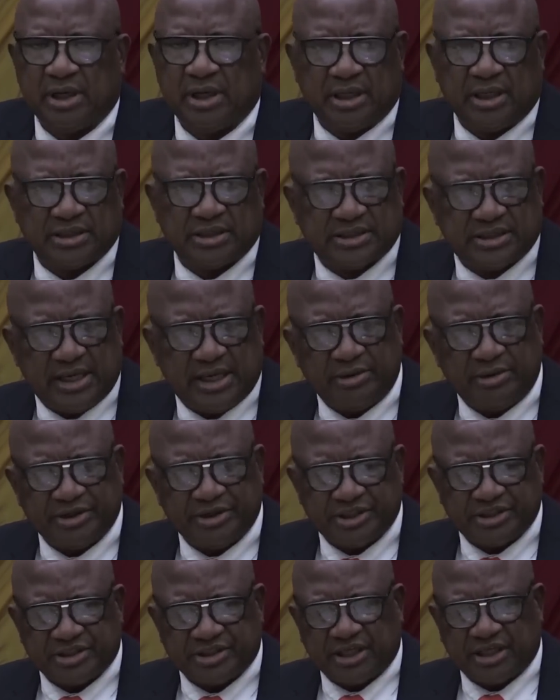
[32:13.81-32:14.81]
a cell
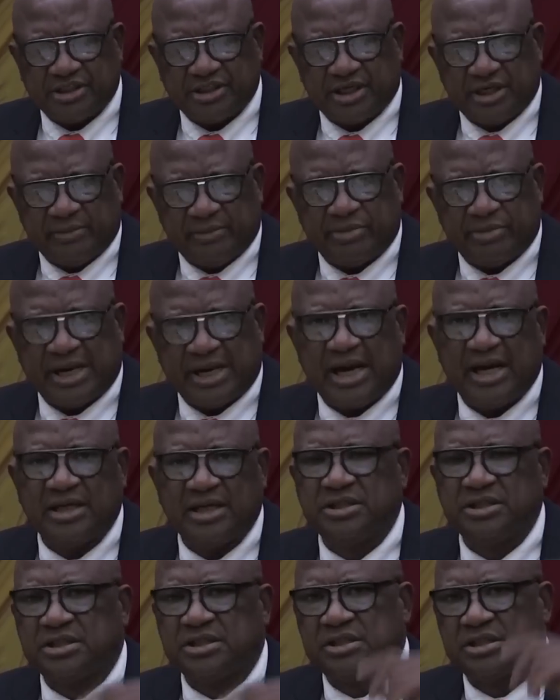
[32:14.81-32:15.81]
restructuring
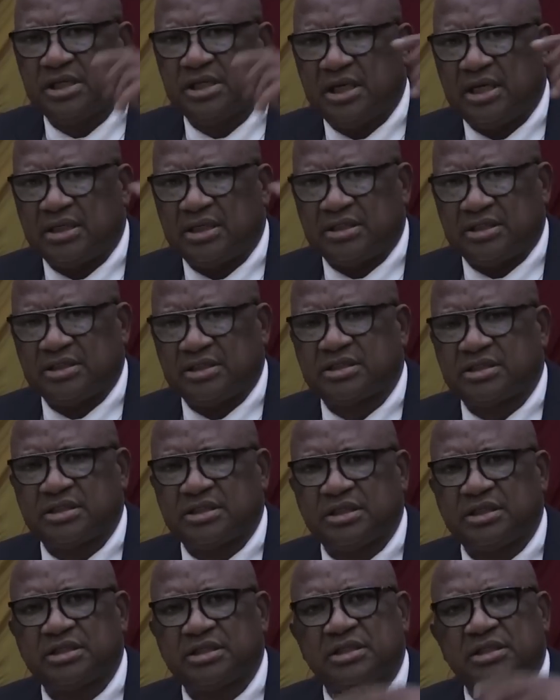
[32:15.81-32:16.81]
branch,
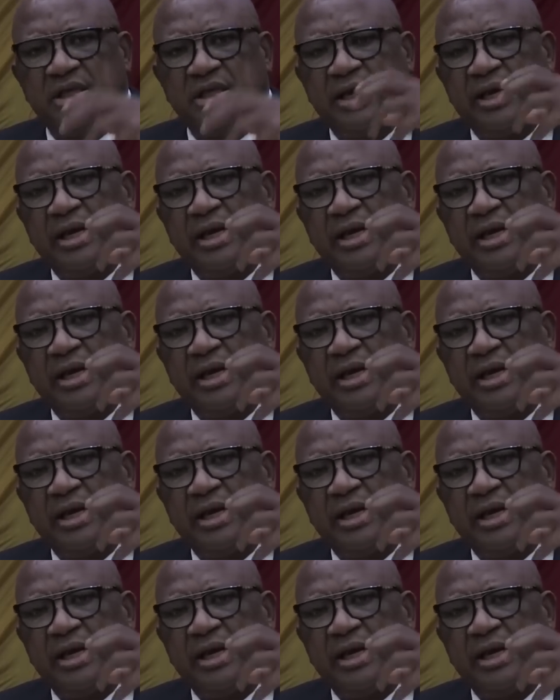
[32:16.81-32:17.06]
district,